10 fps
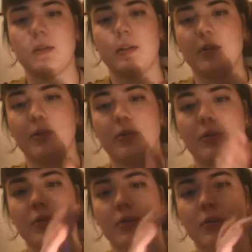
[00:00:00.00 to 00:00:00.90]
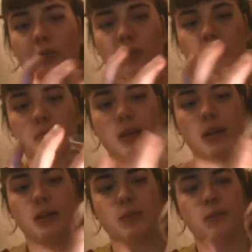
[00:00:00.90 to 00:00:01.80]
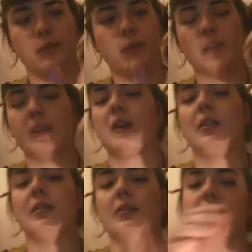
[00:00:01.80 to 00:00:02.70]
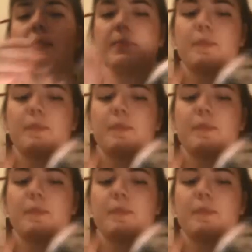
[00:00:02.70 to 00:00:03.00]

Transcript: in all kinds of earthy colors.